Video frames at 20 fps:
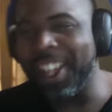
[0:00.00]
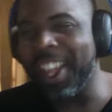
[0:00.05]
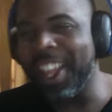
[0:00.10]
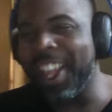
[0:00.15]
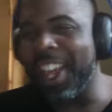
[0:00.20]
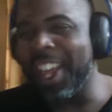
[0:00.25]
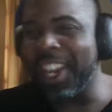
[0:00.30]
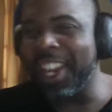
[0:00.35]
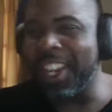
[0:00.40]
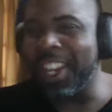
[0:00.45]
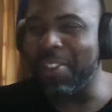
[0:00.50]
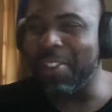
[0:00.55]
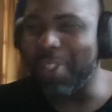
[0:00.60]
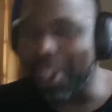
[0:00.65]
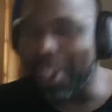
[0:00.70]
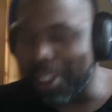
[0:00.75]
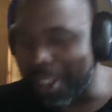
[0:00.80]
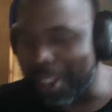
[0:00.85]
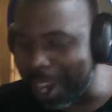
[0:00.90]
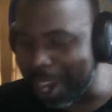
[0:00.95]
I need to check
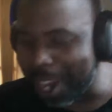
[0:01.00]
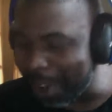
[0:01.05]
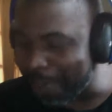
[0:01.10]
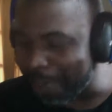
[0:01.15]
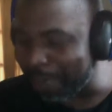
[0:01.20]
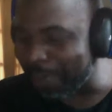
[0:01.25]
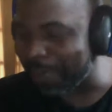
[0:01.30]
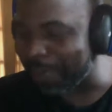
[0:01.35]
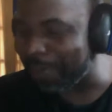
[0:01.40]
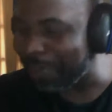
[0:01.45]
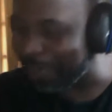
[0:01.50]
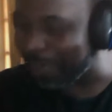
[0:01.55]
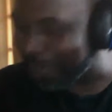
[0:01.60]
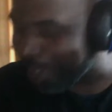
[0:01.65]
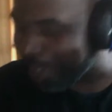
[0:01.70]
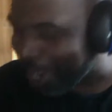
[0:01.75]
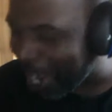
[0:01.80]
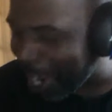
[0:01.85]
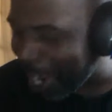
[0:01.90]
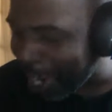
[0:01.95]
that out.
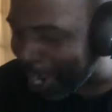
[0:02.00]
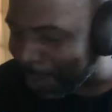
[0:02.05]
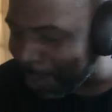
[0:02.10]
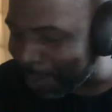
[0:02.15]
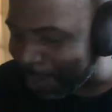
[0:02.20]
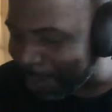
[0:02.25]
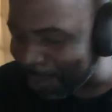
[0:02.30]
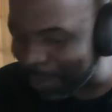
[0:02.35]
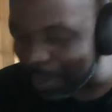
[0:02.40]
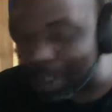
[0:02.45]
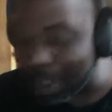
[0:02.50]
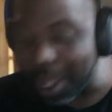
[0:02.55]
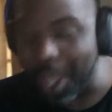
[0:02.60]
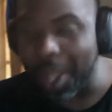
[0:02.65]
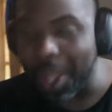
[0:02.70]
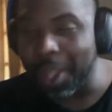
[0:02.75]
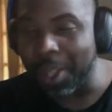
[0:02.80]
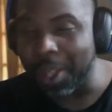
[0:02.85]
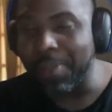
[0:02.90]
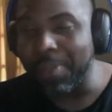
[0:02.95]
But
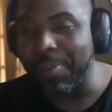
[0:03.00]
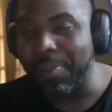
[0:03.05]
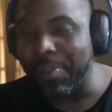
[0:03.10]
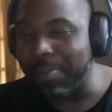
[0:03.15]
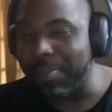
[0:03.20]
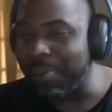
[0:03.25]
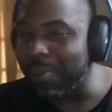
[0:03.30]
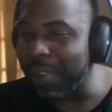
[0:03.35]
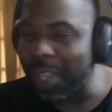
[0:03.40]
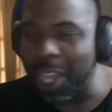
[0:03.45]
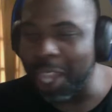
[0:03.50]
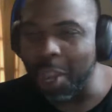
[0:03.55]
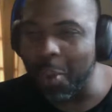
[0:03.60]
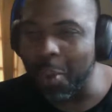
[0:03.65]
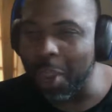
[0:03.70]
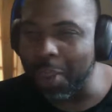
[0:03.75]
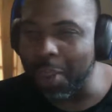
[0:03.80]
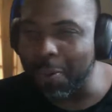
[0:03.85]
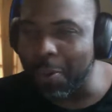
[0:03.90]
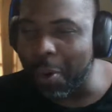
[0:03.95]
yeah, can't
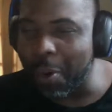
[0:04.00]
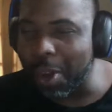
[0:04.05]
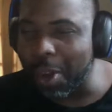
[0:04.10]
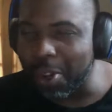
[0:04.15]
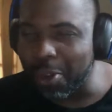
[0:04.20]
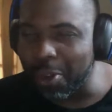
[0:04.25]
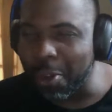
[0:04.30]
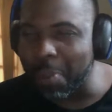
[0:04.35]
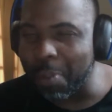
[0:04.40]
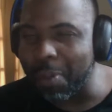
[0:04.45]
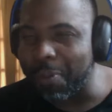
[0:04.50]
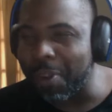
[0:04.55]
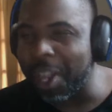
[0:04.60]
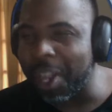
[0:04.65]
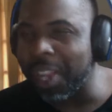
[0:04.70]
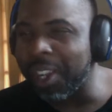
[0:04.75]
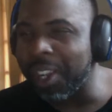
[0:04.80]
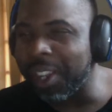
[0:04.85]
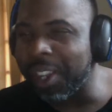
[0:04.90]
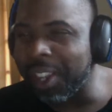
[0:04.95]
wait for it. It's gonna be
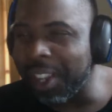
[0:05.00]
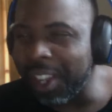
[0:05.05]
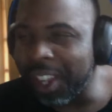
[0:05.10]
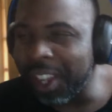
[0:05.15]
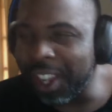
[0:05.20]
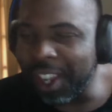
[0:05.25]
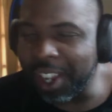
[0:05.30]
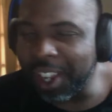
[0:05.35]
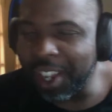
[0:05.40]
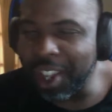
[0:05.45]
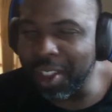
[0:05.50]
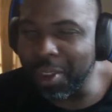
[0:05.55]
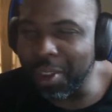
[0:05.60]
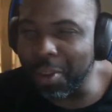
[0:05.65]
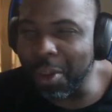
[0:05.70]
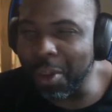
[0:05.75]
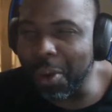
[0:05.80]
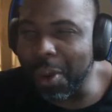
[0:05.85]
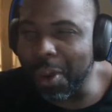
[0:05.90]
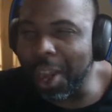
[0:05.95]
fun.
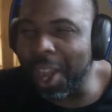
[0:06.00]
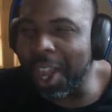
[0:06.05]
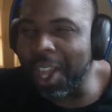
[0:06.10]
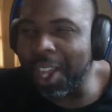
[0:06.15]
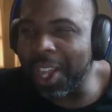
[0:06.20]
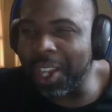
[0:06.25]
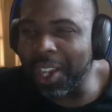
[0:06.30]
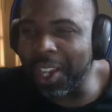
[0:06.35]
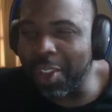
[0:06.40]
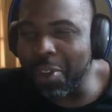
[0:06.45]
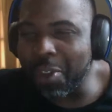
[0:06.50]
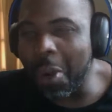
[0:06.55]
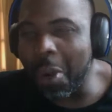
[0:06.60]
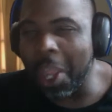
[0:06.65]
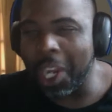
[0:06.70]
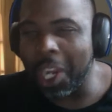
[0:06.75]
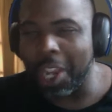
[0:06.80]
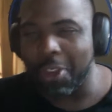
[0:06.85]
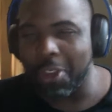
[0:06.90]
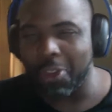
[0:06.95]
So let's go ahead.
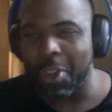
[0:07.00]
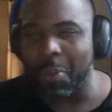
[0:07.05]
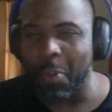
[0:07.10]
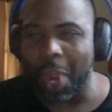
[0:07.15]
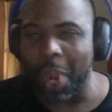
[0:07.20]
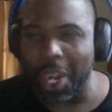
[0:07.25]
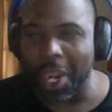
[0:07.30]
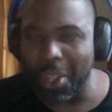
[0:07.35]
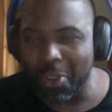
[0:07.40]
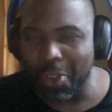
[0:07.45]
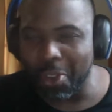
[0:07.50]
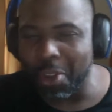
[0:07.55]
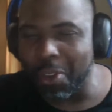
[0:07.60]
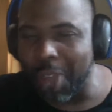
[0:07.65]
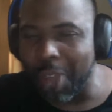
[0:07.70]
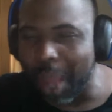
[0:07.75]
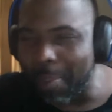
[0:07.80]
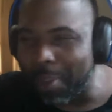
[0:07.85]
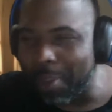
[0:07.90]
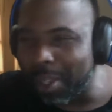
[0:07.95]
Let's jump right into the
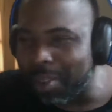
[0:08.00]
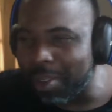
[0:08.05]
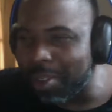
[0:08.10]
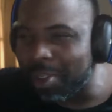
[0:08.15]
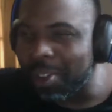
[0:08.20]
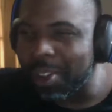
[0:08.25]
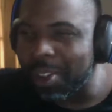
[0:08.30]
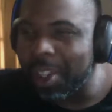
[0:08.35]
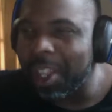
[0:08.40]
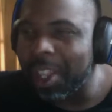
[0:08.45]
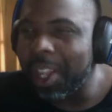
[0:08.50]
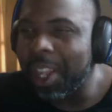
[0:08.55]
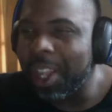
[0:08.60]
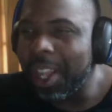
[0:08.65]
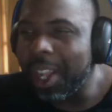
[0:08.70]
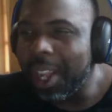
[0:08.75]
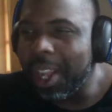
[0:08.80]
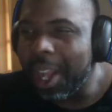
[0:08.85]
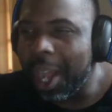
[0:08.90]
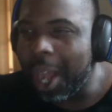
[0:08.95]
topics.
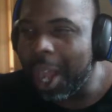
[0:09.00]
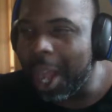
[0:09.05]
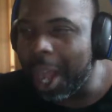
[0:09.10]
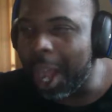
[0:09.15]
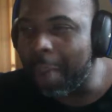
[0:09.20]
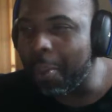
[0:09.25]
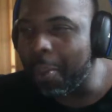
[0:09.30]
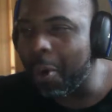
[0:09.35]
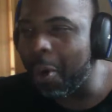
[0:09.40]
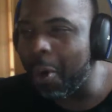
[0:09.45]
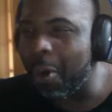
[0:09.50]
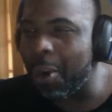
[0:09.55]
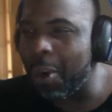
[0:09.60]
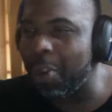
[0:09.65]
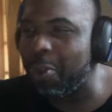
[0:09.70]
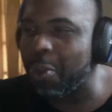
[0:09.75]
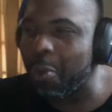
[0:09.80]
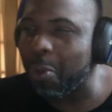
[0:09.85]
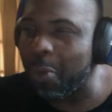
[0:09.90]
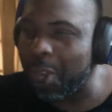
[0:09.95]
I'm going
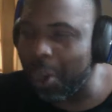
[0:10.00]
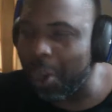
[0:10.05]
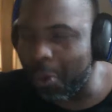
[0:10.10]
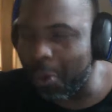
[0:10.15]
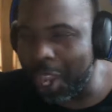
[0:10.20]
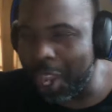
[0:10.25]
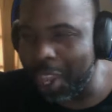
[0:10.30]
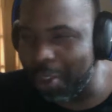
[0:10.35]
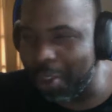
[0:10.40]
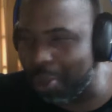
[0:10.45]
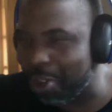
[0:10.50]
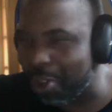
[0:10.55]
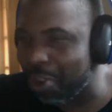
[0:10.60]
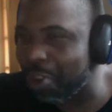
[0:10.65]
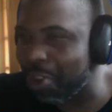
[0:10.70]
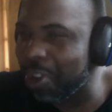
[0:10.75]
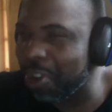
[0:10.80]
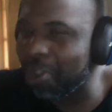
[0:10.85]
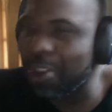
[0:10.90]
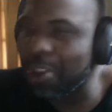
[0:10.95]
to rearrange this
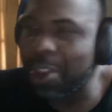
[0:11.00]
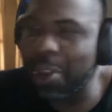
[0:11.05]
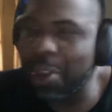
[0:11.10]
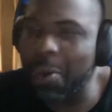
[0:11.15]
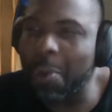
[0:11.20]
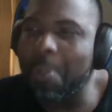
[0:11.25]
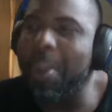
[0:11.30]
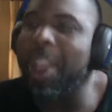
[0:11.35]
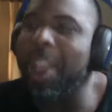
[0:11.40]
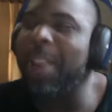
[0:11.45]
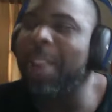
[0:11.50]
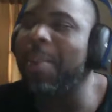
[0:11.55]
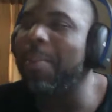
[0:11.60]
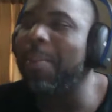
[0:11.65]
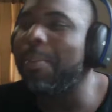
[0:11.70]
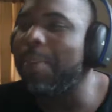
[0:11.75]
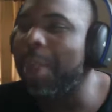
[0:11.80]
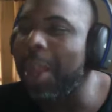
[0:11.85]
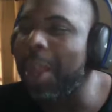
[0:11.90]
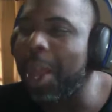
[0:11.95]
list a little bit,
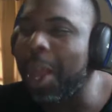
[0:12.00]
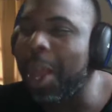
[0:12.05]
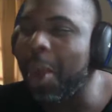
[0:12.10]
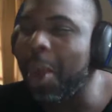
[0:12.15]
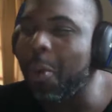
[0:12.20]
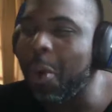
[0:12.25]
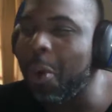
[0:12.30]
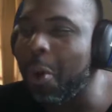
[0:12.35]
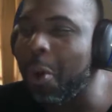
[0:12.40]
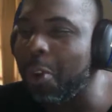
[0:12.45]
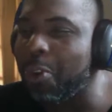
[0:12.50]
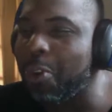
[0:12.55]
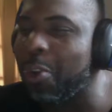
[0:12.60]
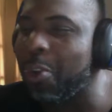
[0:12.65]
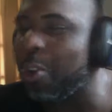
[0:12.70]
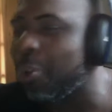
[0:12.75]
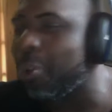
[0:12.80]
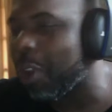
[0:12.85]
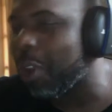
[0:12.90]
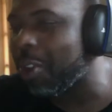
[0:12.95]
but we're going to
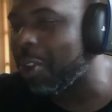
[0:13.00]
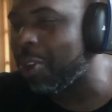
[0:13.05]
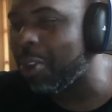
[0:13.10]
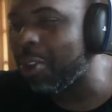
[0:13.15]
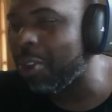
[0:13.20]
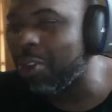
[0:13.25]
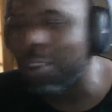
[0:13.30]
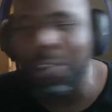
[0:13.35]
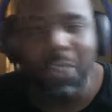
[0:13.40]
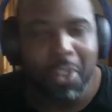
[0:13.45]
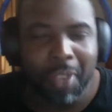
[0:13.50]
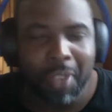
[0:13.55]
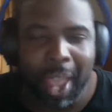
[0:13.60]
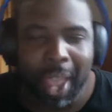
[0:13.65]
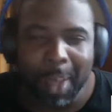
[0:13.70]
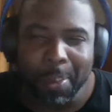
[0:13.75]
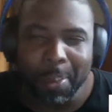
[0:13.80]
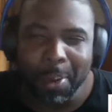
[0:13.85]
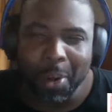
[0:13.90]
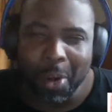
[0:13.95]
address this since this
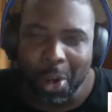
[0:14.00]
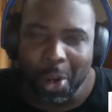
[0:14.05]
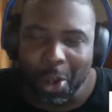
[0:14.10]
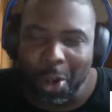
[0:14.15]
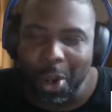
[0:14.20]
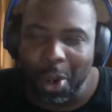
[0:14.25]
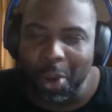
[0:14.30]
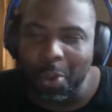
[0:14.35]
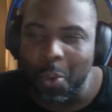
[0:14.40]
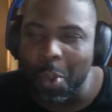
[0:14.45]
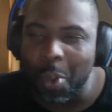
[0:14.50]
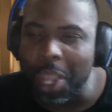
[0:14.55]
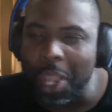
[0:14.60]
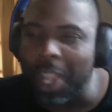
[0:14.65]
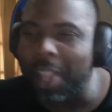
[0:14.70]
happened earlier in the week.